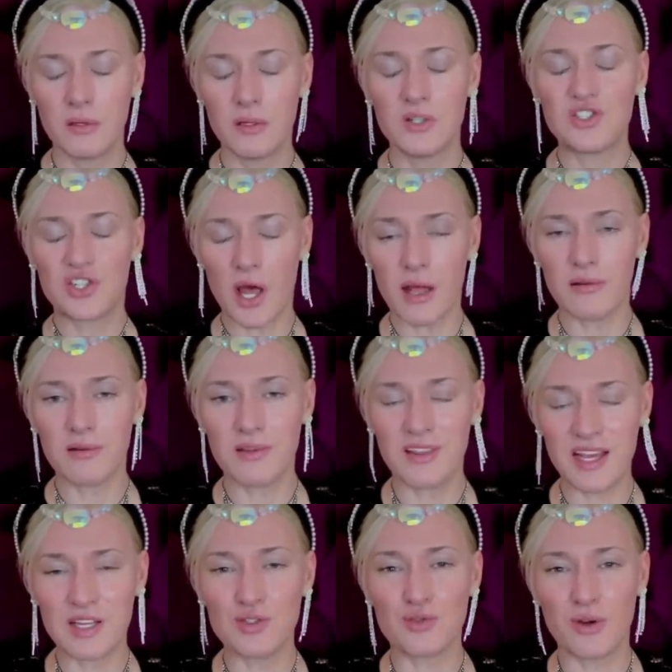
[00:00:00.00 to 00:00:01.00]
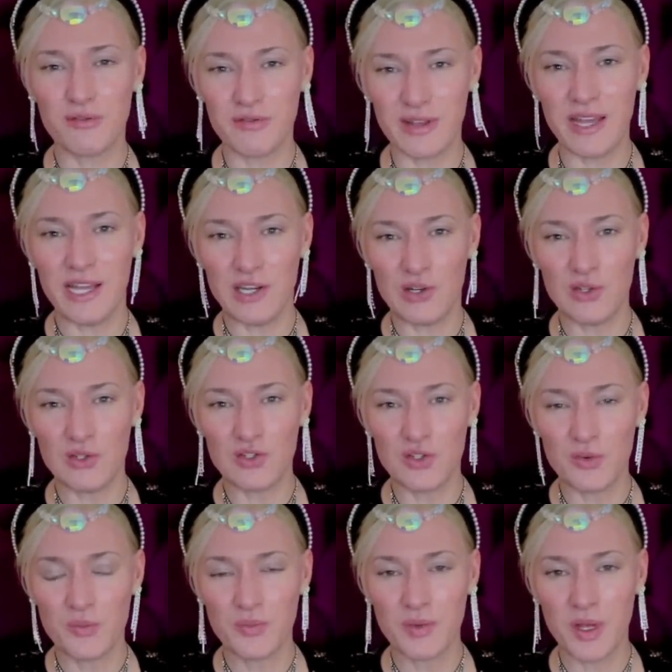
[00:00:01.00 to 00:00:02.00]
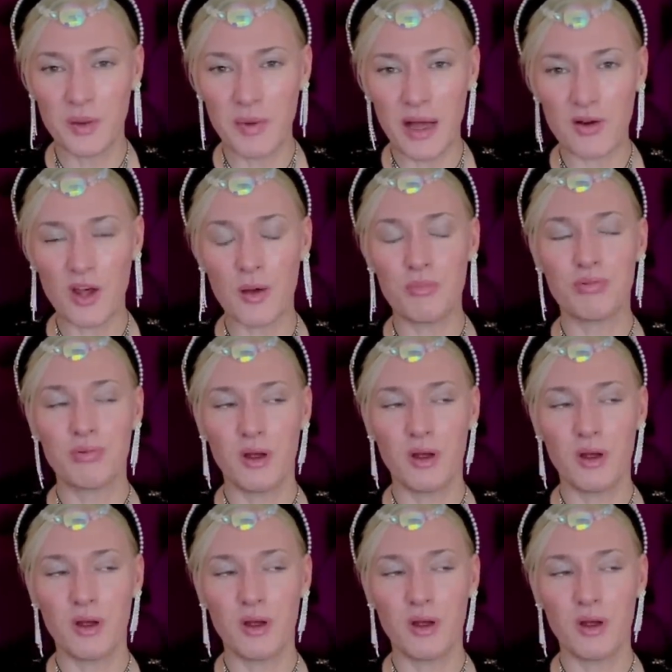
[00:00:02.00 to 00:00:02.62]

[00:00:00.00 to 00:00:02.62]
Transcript: certain things revealed about her